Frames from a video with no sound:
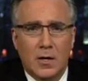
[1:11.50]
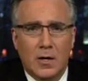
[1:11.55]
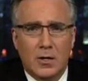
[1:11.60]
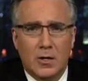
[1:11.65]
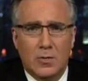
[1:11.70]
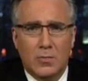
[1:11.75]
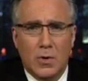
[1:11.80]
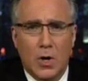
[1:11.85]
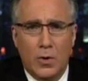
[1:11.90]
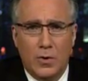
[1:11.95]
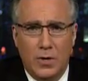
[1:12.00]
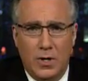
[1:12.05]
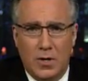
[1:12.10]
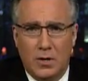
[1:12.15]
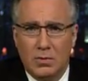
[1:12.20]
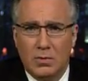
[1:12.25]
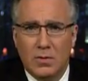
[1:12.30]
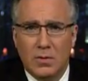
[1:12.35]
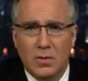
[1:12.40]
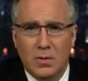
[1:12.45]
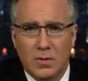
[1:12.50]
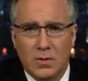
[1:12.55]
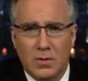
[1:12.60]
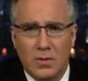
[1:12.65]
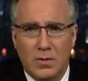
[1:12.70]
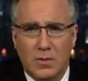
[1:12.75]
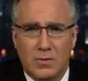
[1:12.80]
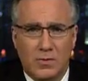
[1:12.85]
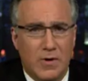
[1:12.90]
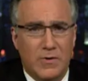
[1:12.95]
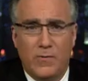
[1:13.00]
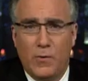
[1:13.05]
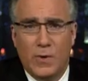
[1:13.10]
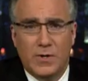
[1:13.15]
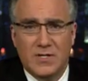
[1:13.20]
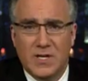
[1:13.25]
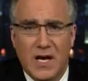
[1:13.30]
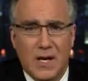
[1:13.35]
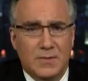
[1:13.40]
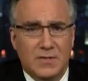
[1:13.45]
Pneumonia, 3 or 4
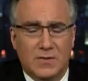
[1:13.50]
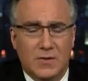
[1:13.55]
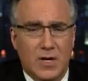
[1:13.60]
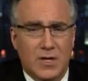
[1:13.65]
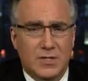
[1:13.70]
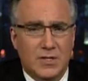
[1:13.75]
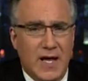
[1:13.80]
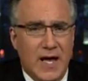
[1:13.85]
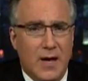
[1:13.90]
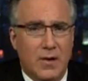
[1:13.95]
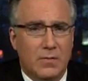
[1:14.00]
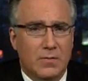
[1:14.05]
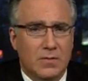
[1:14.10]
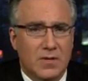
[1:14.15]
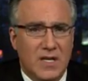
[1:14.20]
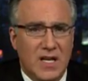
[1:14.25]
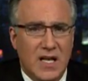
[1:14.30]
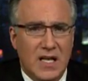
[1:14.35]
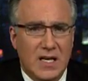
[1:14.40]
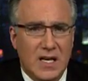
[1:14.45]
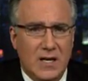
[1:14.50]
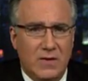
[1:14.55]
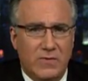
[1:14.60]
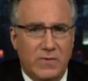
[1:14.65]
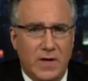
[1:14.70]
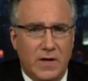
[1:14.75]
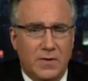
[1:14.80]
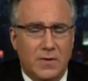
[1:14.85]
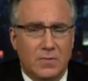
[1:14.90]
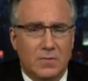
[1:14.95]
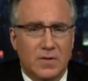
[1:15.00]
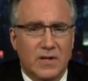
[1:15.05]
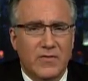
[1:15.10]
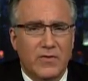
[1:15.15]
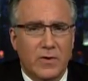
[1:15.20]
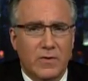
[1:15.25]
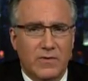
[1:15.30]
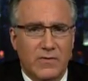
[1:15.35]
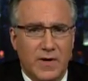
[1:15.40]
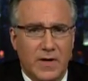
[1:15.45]
times, I've lost count. Kidney failure,
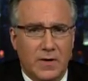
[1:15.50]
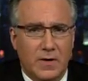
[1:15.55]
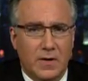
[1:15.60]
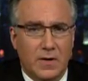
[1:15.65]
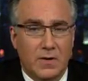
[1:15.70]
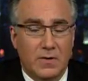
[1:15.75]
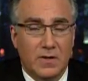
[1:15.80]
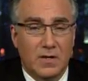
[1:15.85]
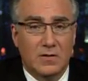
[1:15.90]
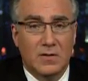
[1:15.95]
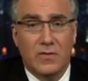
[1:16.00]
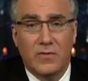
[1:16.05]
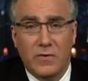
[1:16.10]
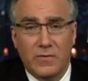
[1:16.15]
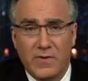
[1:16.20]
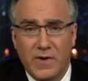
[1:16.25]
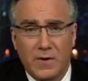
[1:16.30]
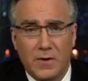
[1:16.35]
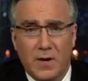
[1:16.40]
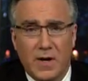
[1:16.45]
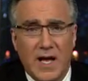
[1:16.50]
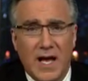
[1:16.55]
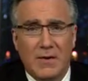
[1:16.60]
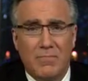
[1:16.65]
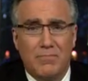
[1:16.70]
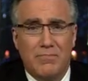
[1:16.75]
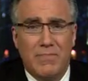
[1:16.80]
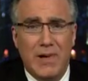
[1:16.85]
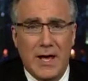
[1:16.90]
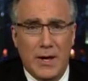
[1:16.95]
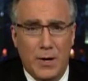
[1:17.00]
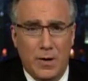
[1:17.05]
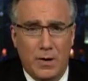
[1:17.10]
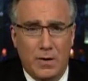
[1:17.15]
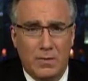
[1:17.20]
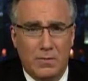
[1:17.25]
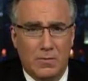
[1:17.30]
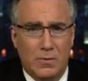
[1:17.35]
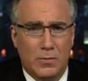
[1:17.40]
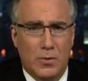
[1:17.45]
liver failure. The liver failure got
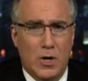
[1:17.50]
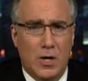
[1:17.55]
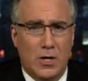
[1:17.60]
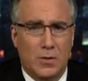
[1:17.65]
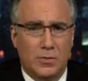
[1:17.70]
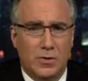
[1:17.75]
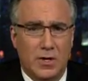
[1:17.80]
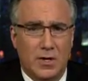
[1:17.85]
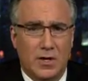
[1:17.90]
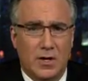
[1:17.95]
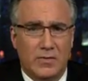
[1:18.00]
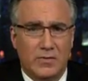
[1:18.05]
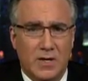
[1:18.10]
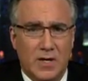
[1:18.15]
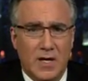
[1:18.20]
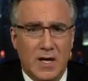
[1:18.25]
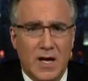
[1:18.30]
better, remarkably enough.